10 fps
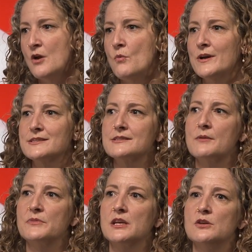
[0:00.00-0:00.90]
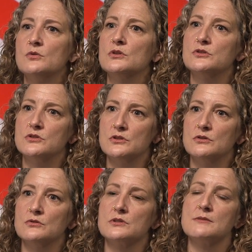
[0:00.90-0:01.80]
What's something you could
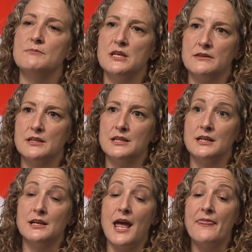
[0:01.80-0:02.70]
do to meet the need?